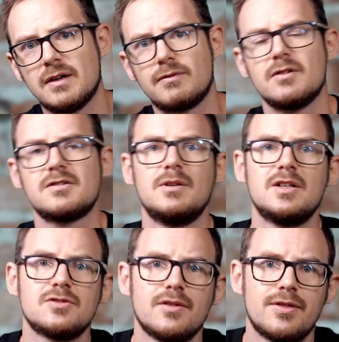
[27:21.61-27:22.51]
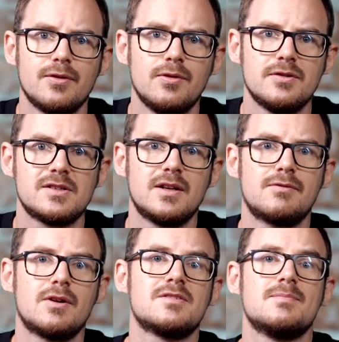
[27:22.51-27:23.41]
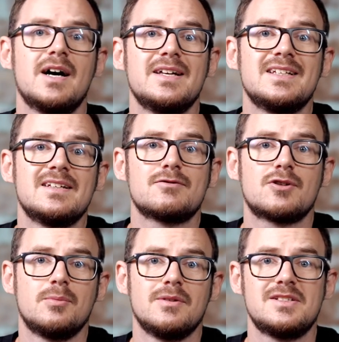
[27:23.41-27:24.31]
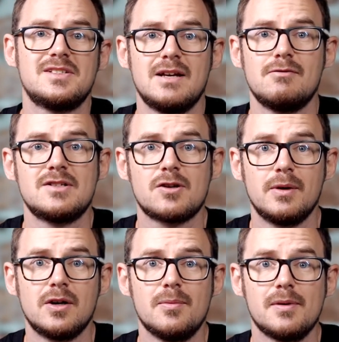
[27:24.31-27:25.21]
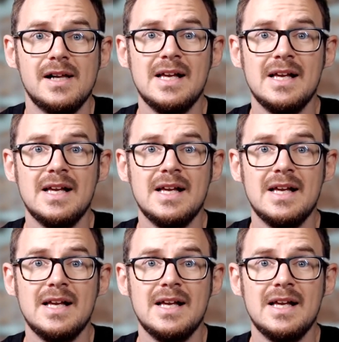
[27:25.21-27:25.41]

I've got some initial thoughts, and I've got some ideas for a couple of series coming up.